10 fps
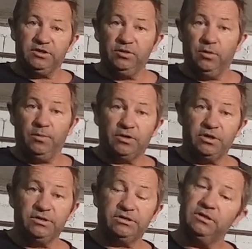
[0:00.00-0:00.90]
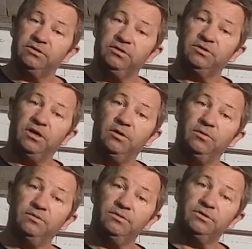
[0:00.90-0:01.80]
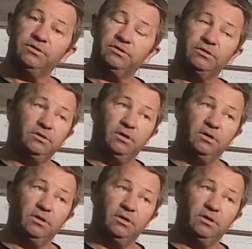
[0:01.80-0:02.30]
Two humbuckers, two tones,